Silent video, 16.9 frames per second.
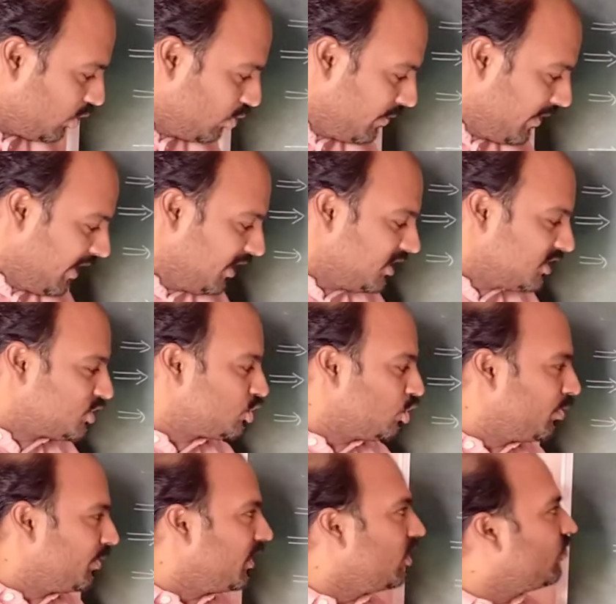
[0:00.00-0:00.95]
to minus
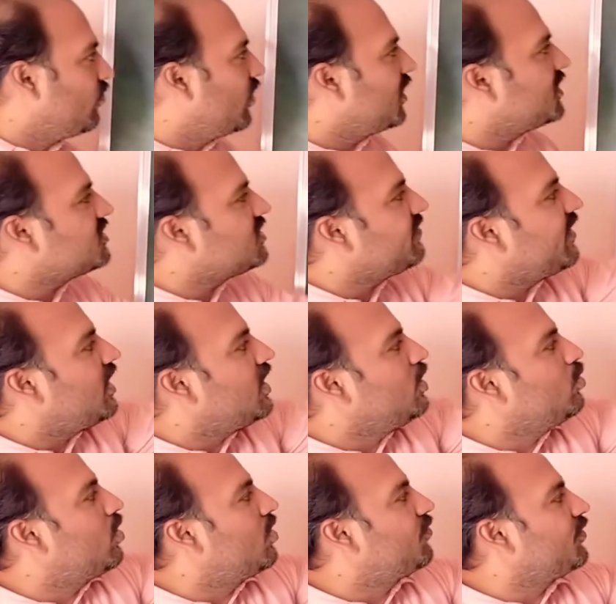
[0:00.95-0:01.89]
2b, what is the
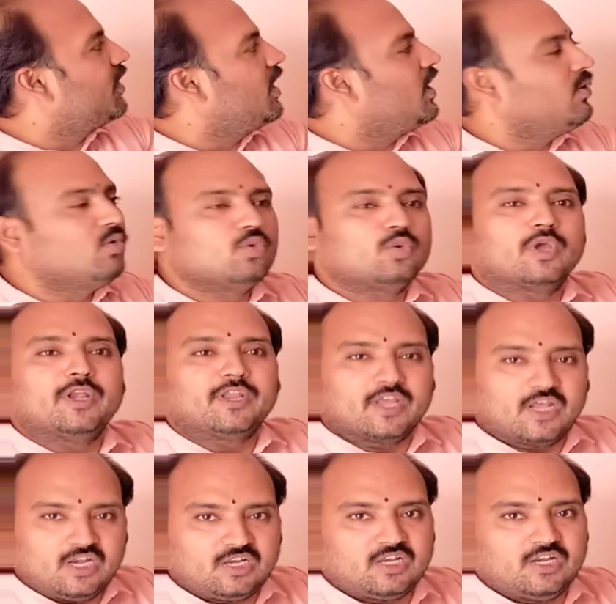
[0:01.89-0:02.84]
value of a you can
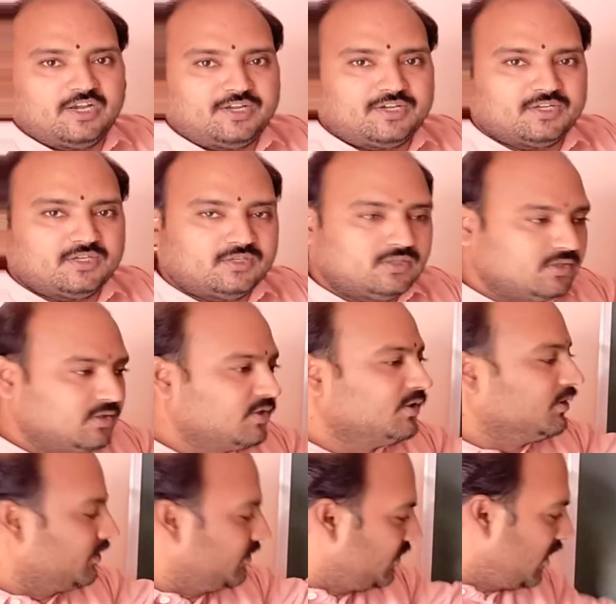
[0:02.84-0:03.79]
calculate.
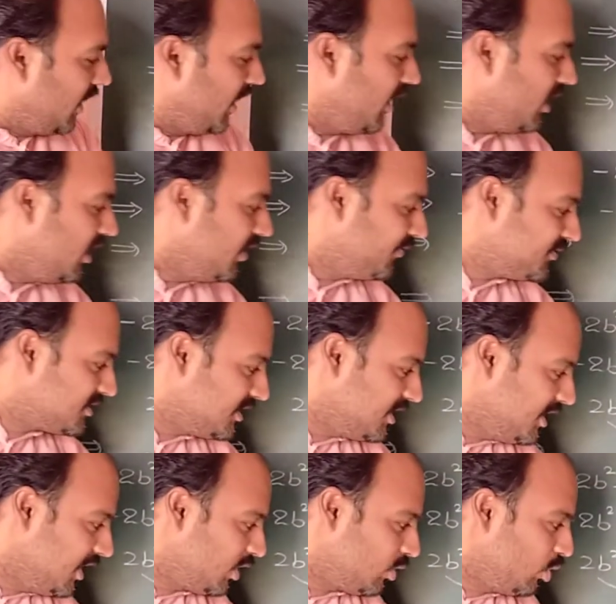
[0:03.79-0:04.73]
And if
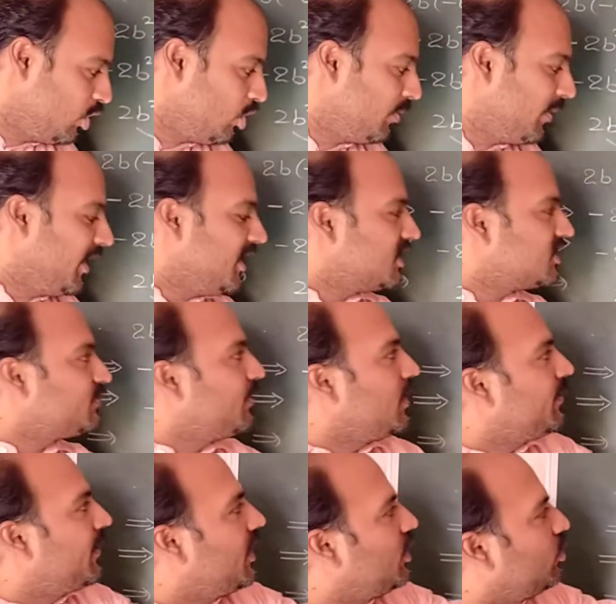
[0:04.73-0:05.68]
c equal to minus
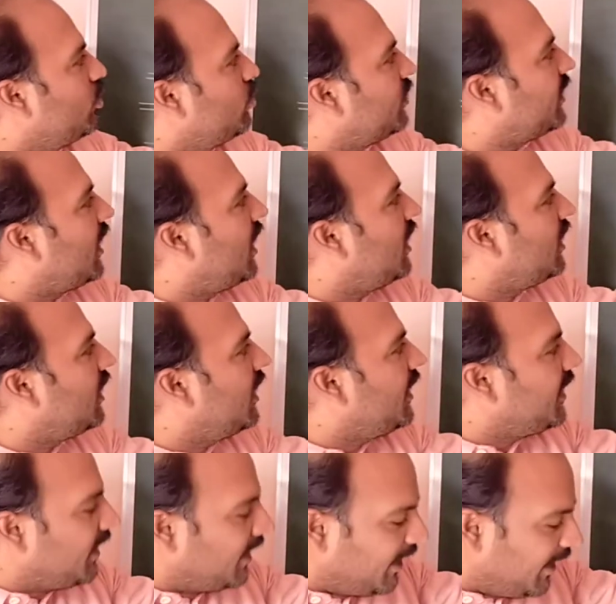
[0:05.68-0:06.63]
b by 2,
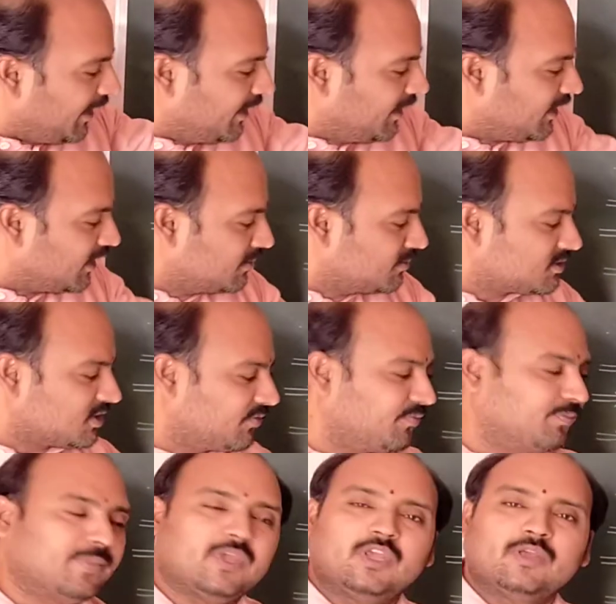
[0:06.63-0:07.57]
calculate a in terms
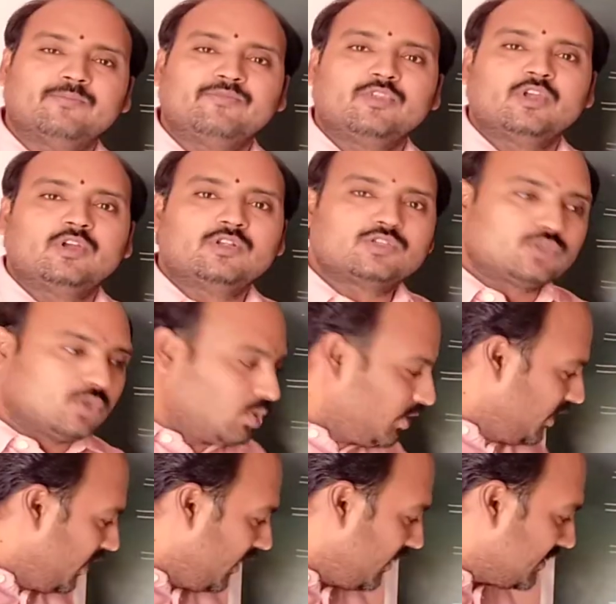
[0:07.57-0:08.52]
of b.
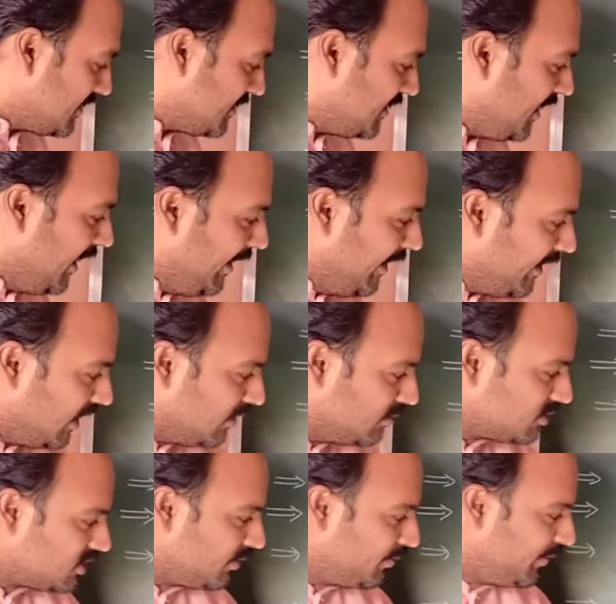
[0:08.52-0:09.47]
So here c in
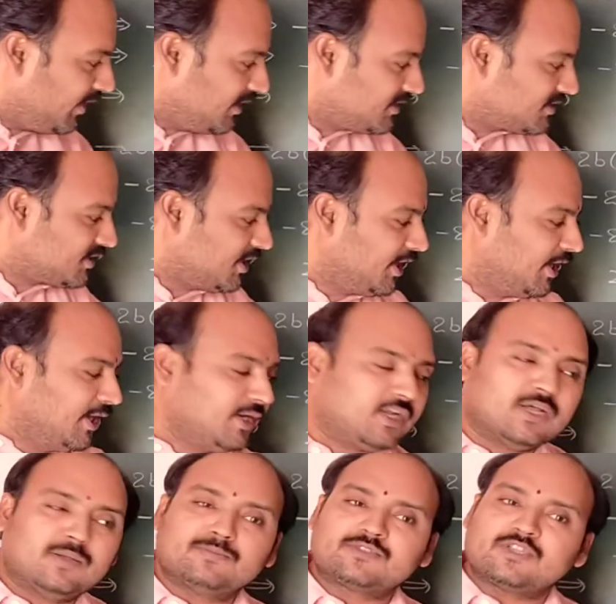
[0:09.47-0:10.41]
terms of b, c
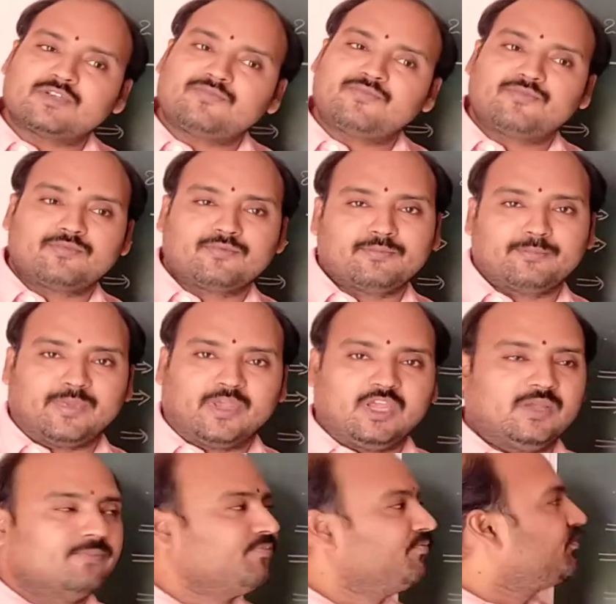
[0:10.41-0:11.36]
in terms of
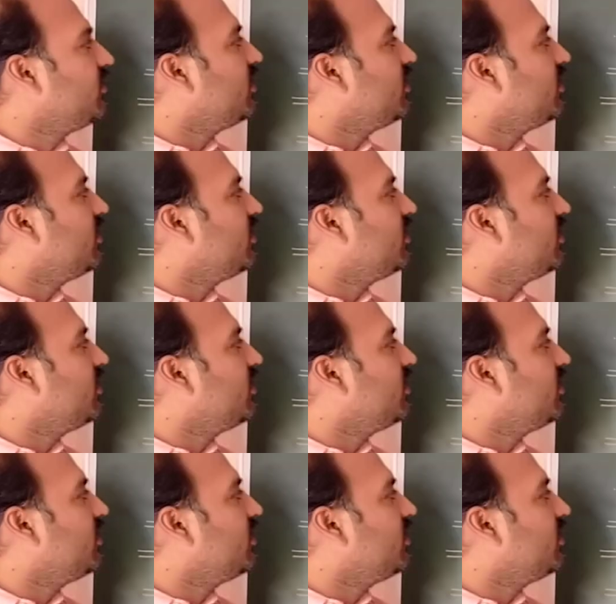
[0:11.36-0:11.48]
b.